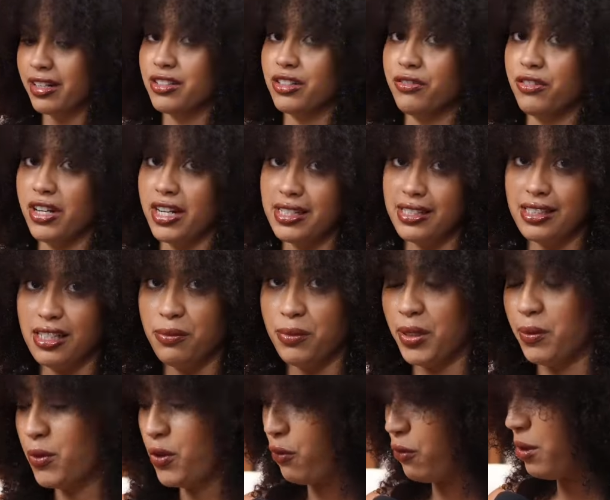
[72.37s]
So, if you guys see me
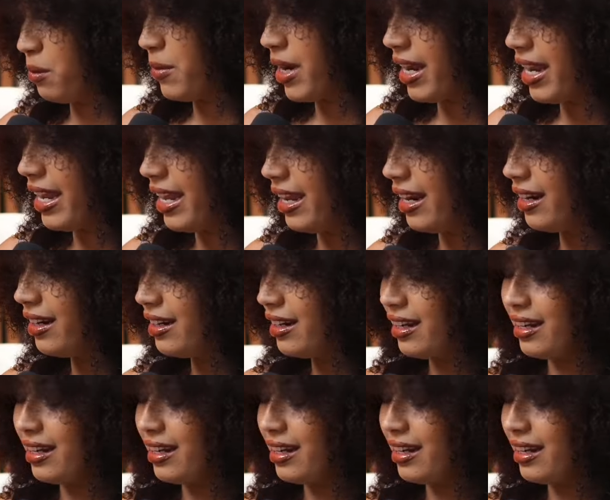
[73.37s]
moving my head,